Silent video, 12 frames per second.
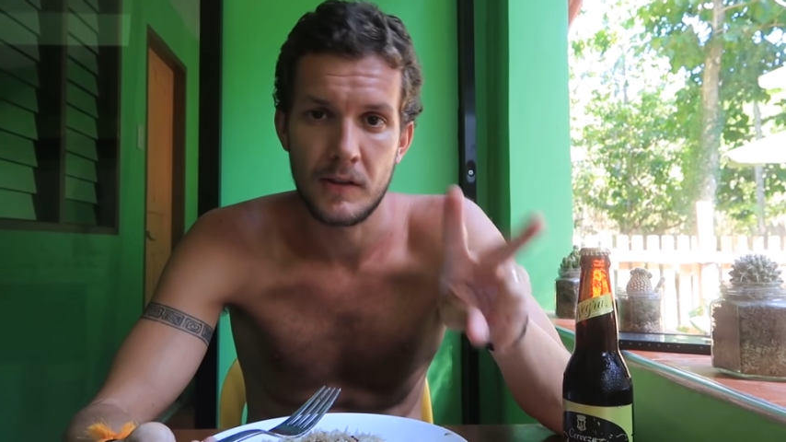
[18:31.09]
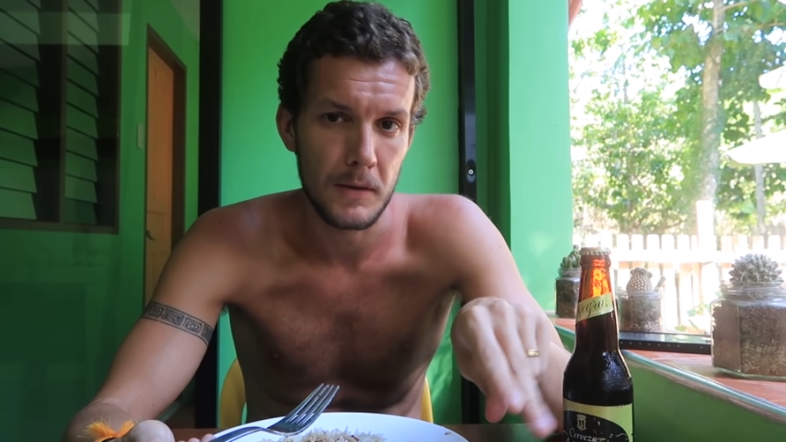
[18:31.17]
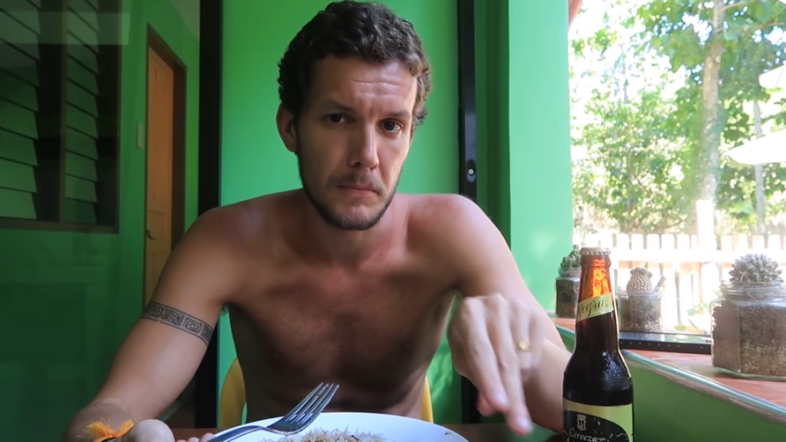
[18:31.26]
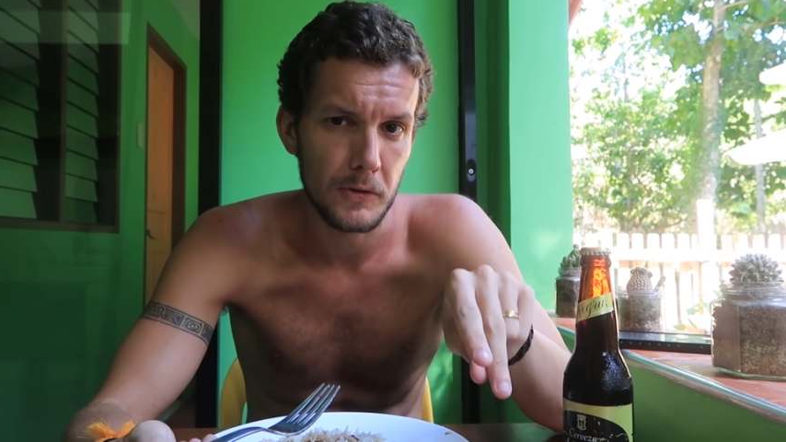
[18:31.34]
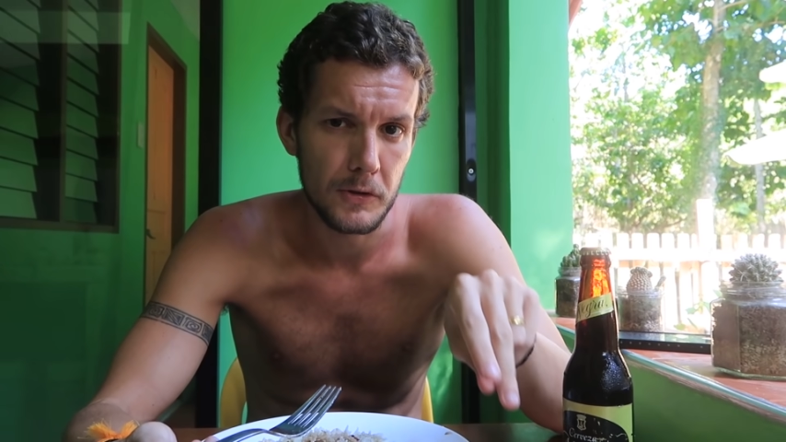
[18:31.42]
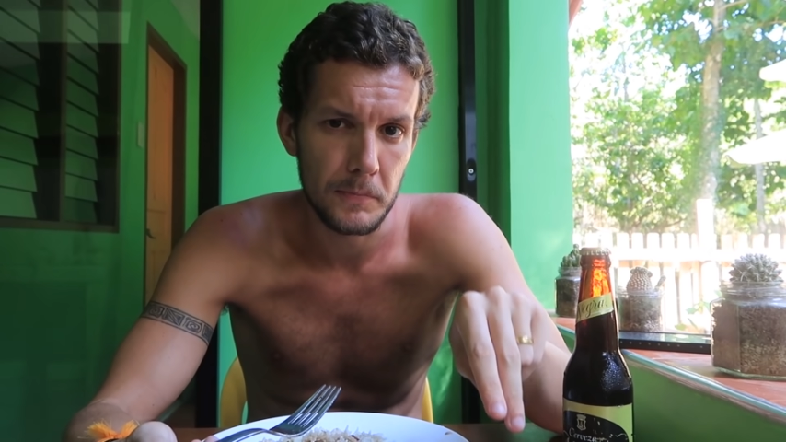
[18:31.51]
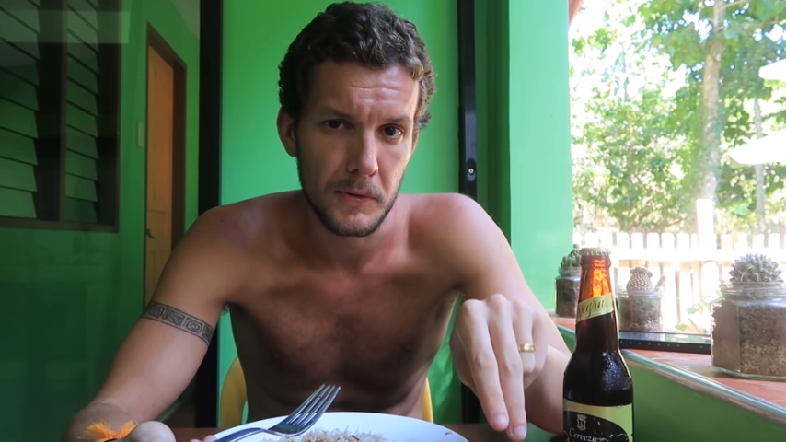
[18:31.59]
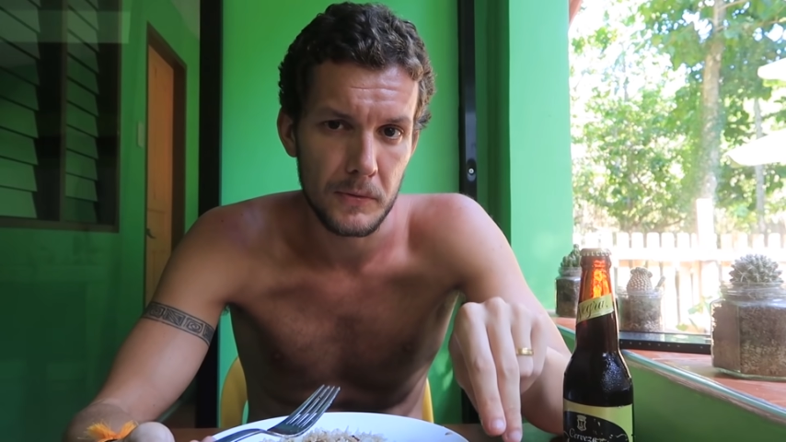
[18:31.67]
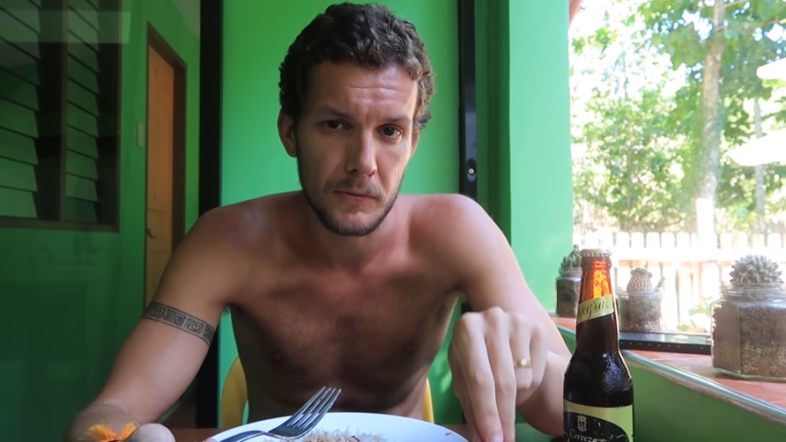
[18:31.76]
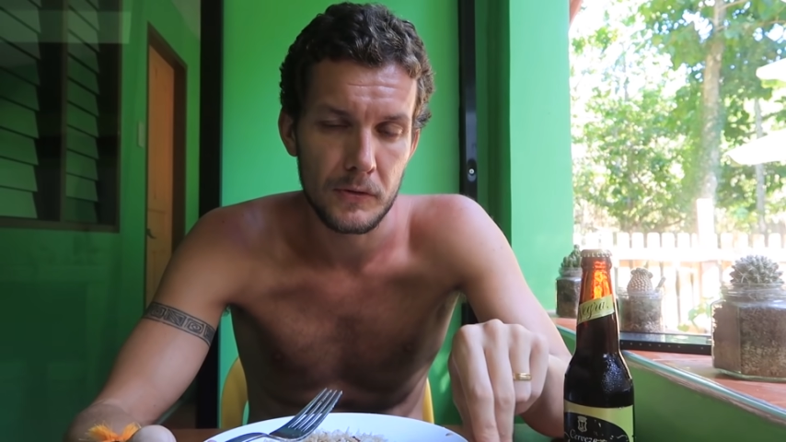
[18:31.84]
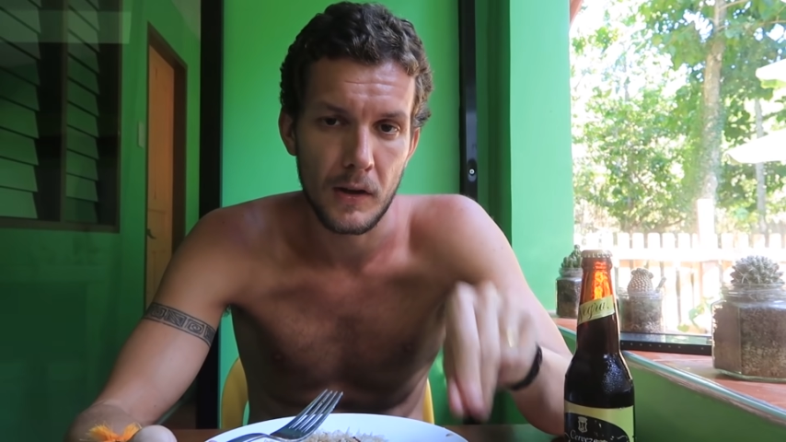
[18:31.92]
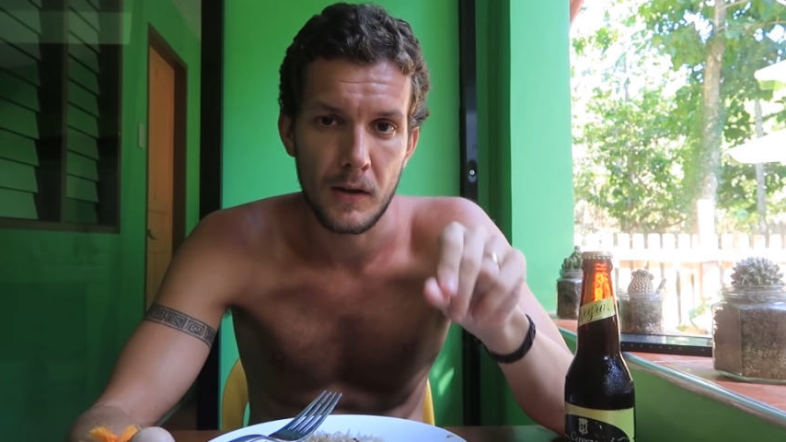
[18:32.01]

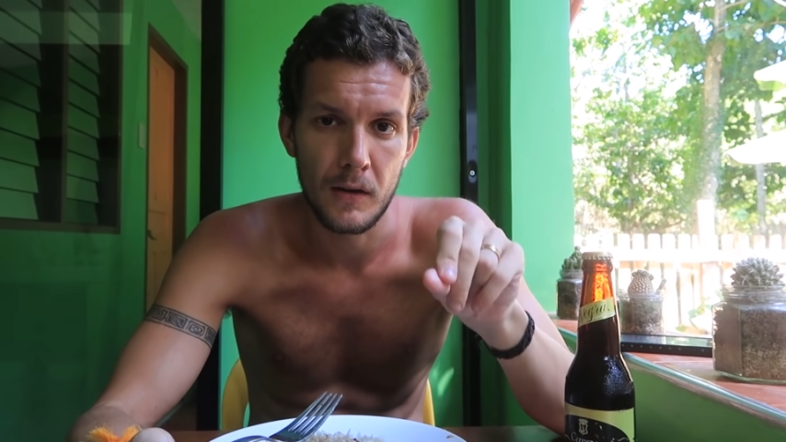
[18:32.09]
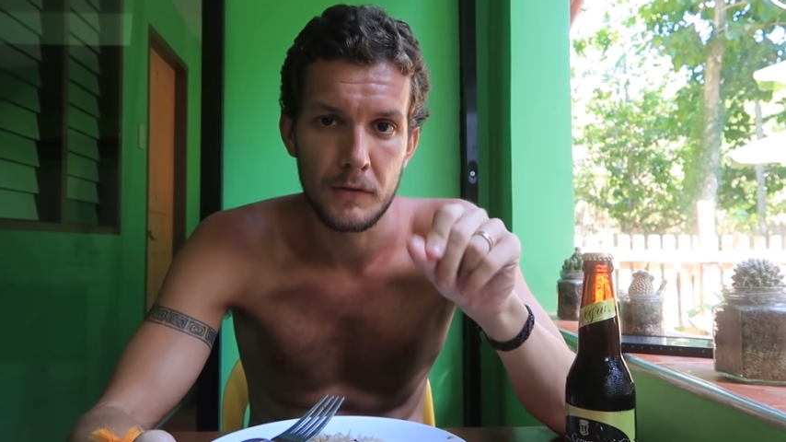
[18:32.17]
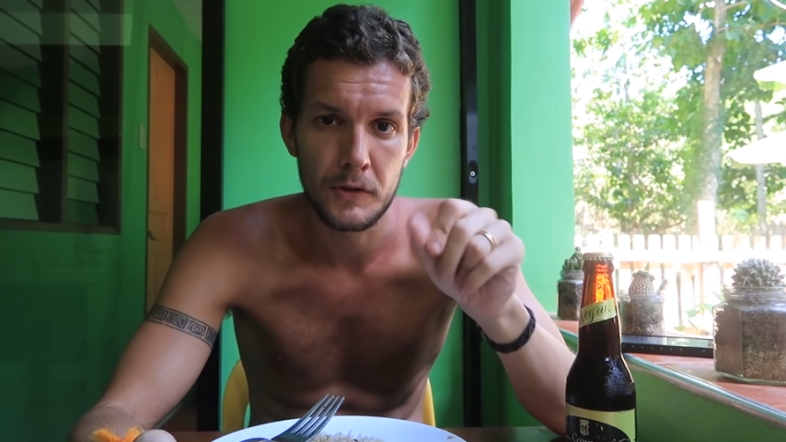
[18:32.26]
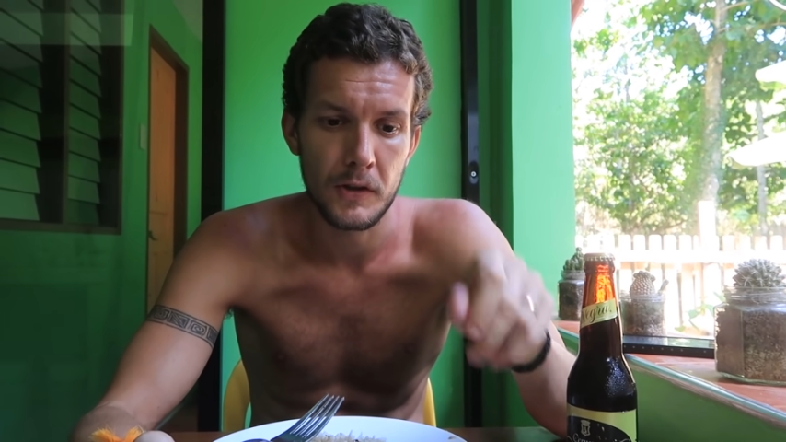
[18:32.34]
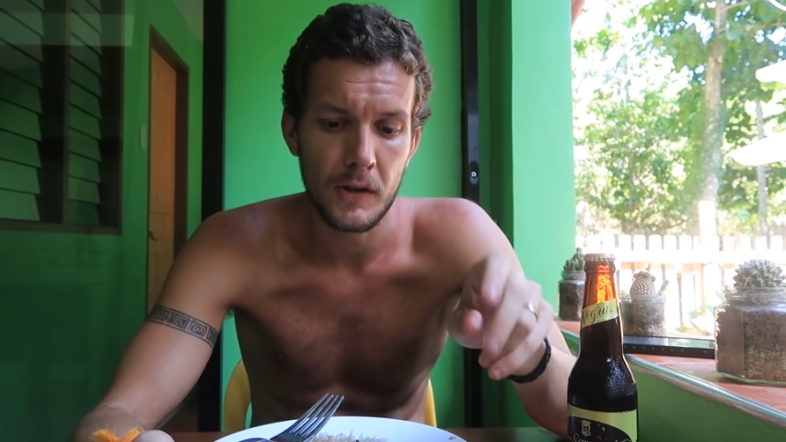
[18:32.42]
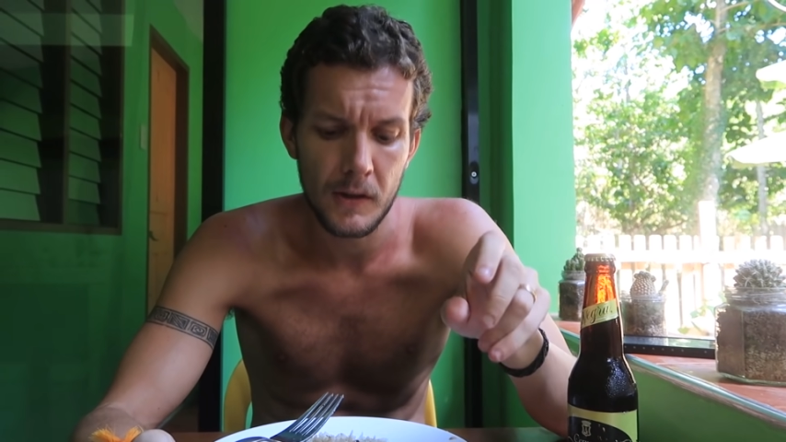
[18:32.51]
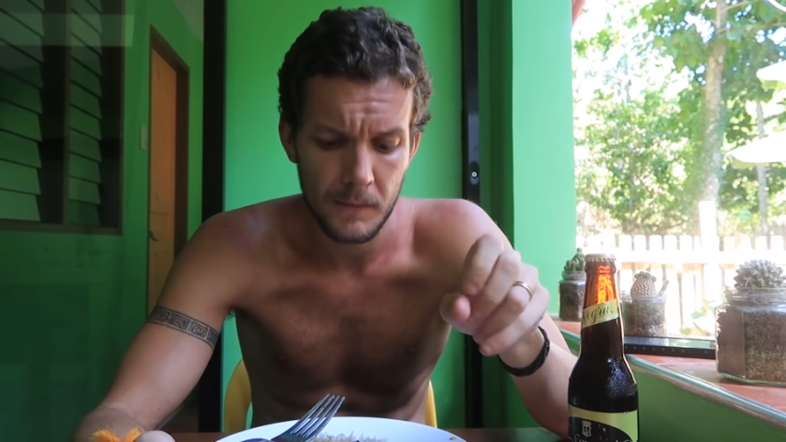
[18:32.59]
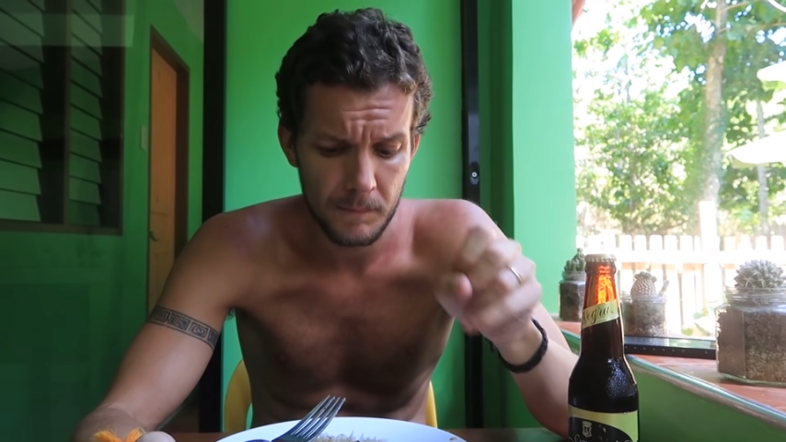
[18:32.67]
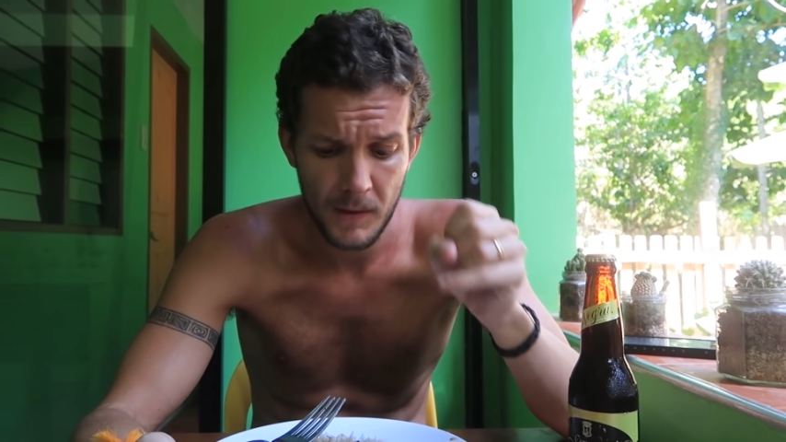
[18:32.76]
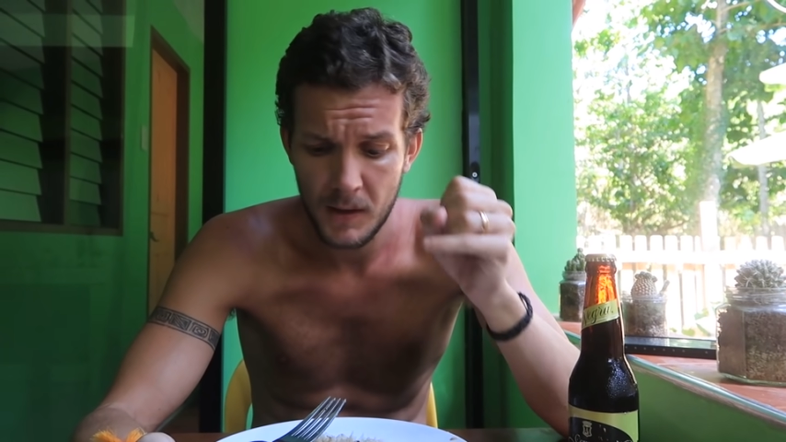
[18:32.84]
tablespoons of sugar.